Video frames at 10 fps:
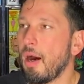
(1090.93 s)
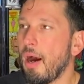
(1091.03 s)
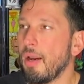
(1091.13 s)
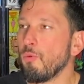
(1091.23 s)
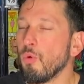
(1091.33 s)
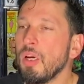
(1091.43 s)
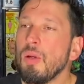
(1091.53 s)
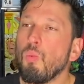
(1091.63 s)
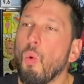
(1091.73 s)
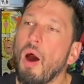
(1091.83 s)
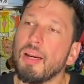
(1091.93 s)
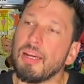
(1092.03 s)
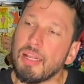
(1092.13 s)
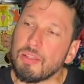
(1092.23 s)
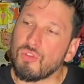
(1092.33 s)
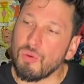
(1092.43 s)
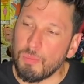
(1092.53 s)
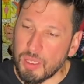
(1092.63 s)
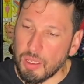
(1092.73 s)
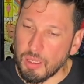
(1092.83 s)
I really wanted it to
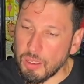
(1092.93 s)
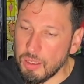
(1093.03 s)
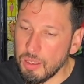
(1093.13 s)
be